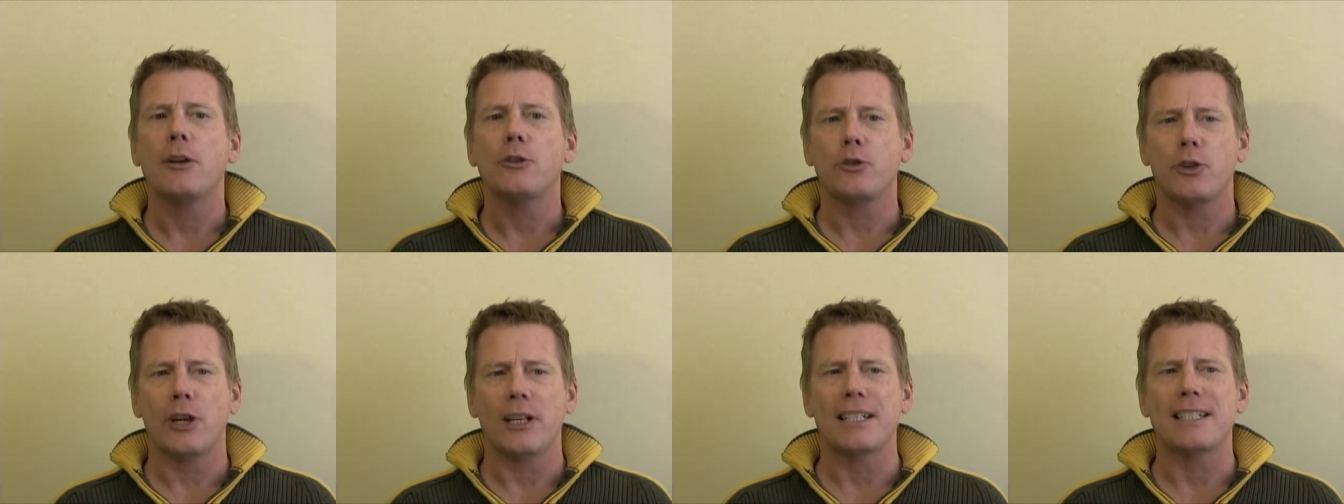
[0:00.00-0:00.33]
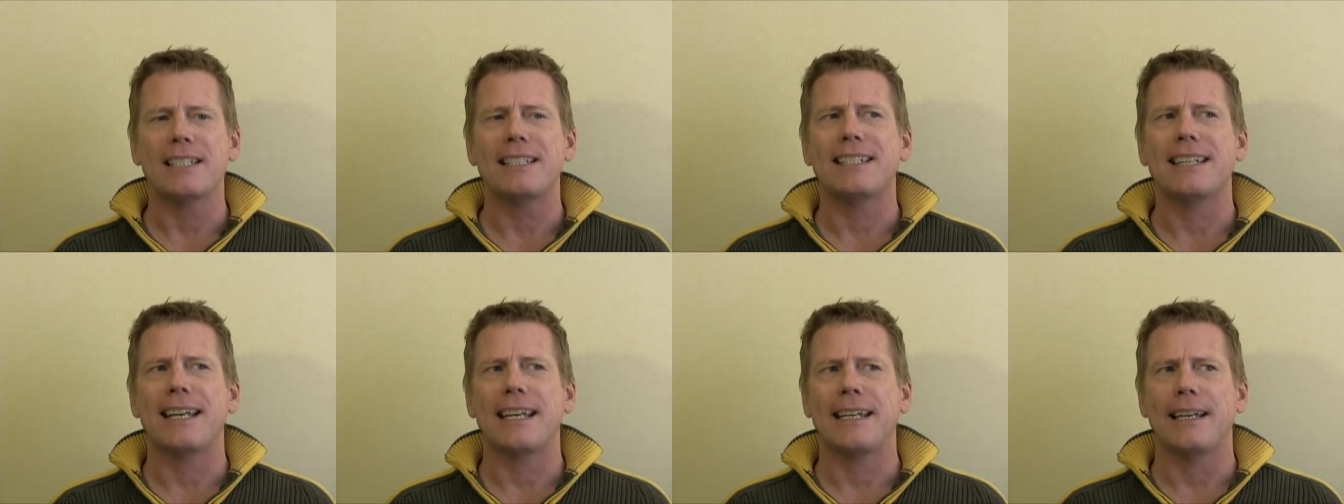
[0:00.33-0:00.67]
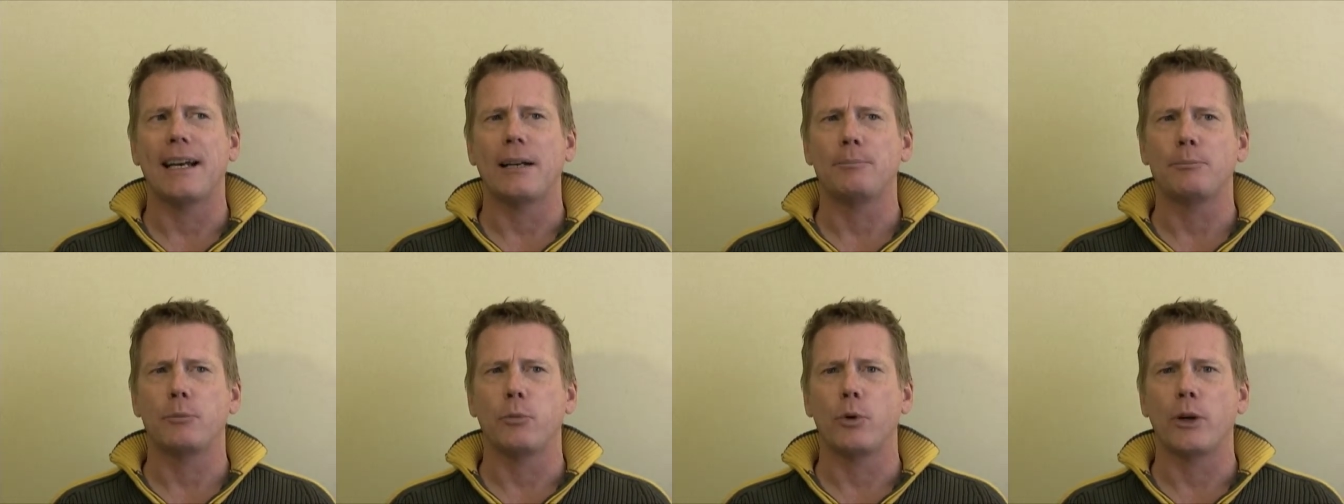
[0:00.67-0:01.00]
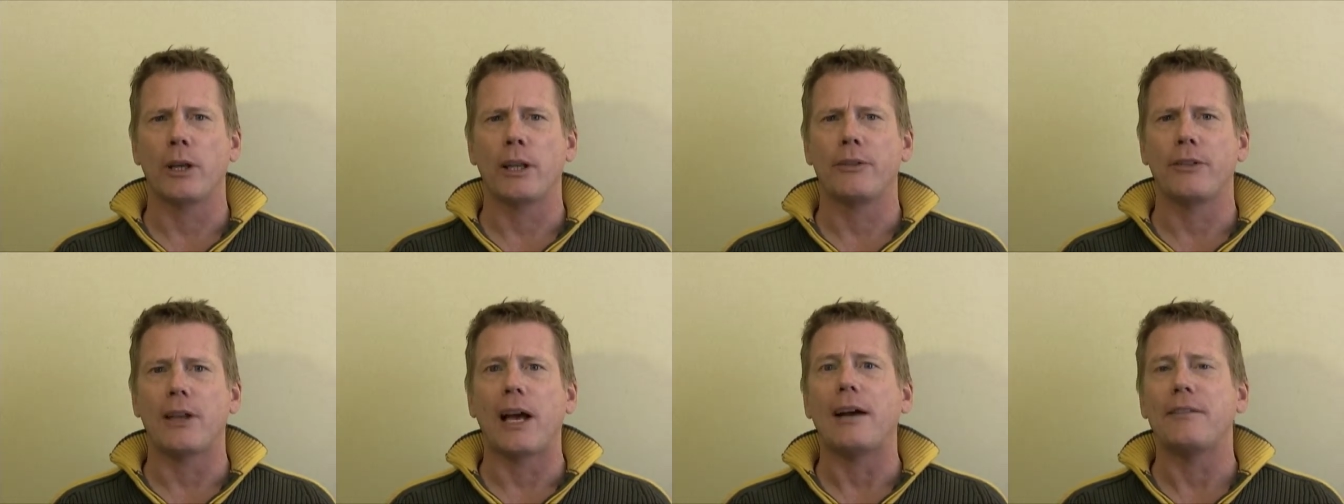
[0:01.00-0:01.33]
try to stay up
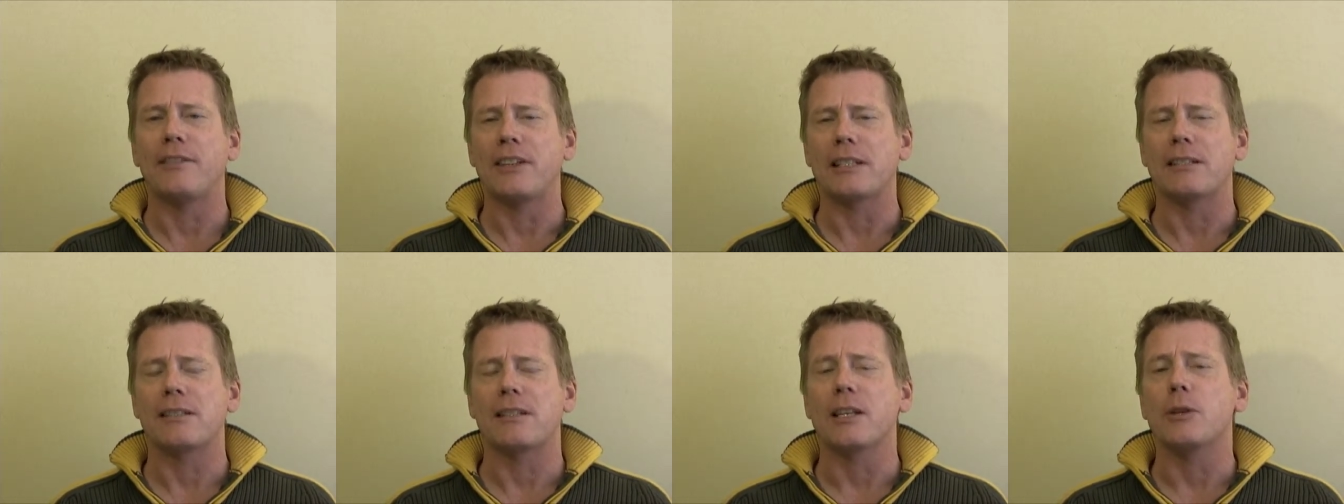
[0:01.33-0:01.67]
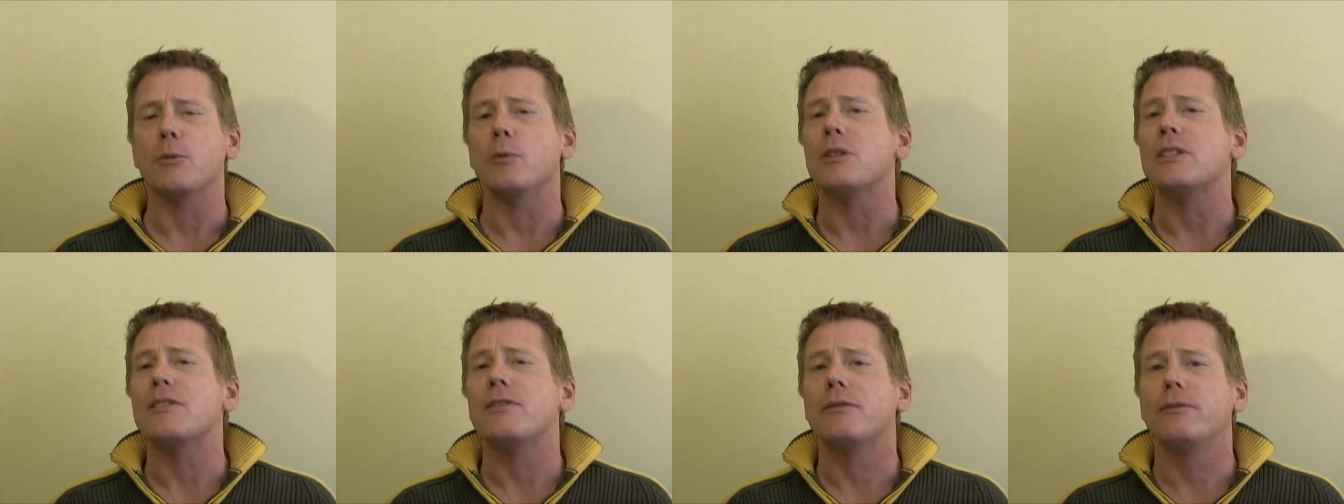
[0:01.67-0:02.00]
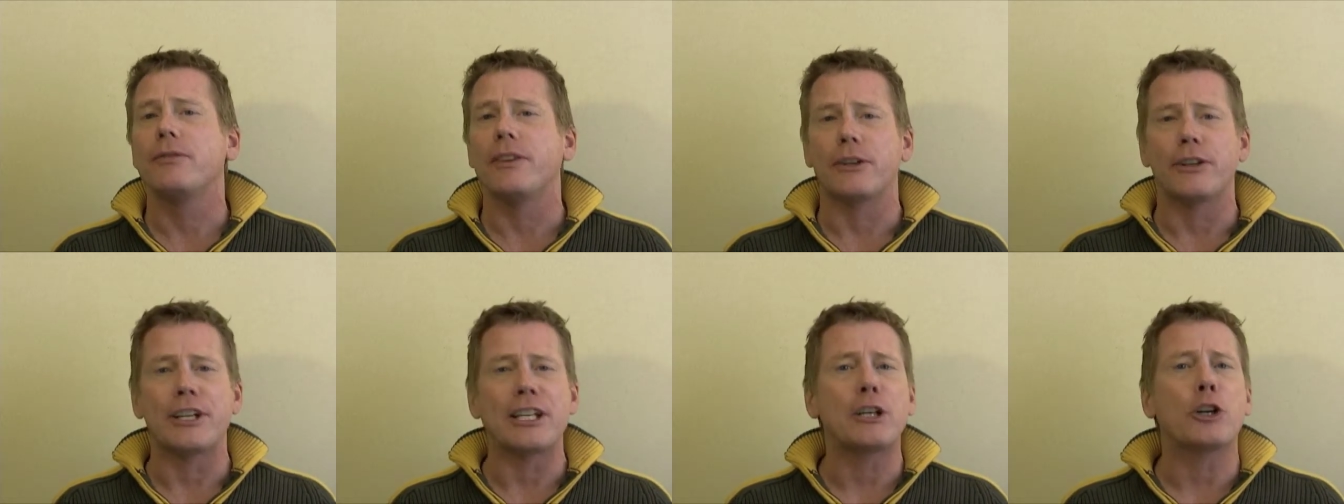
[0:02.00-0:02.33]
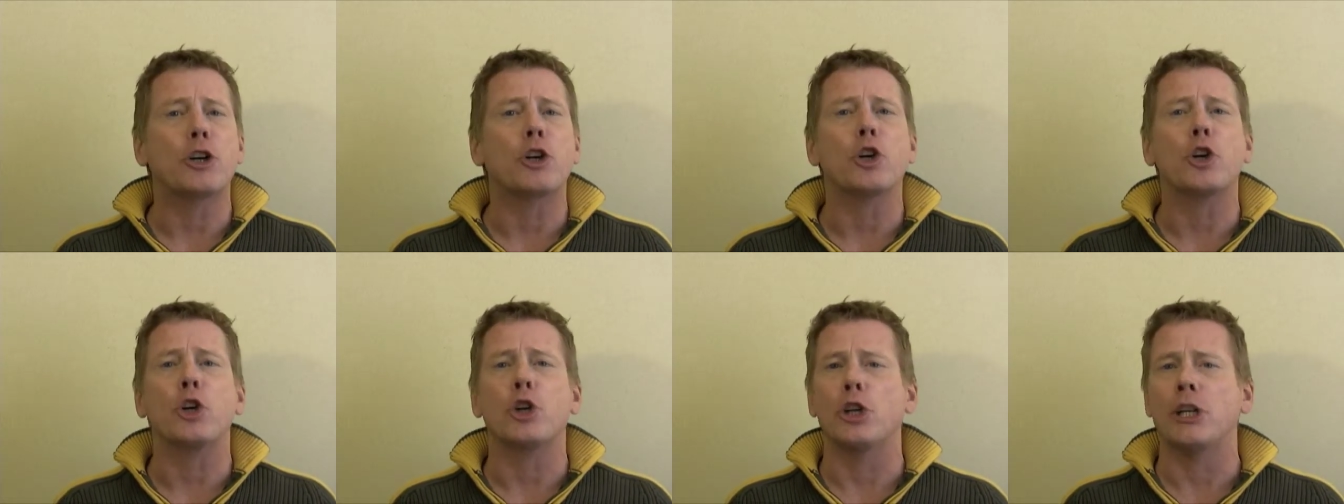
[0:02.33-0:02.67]
with obviously what's very
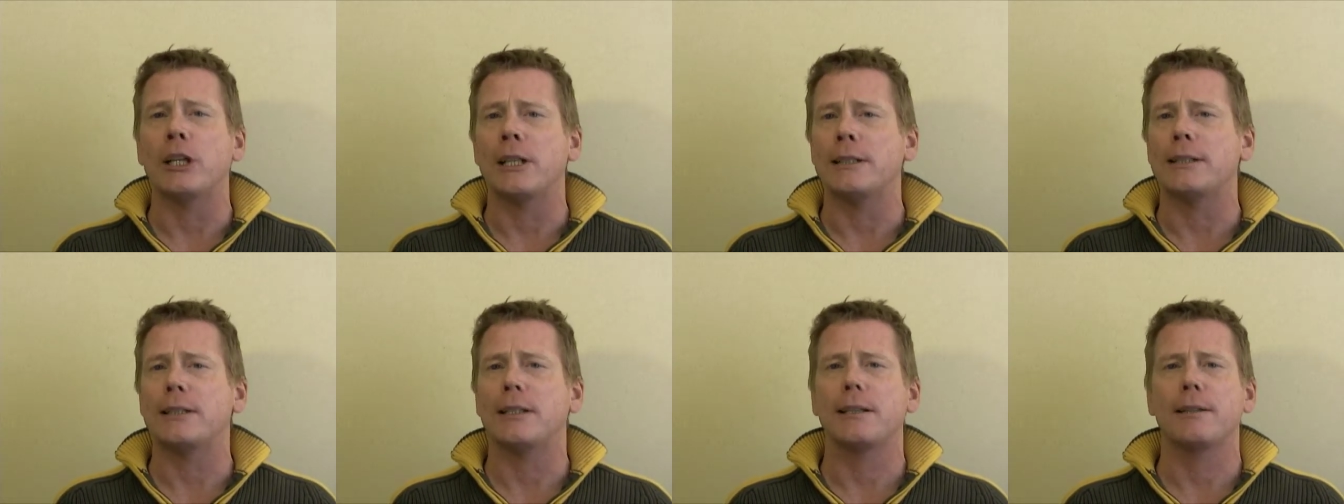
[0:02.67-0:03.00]
current,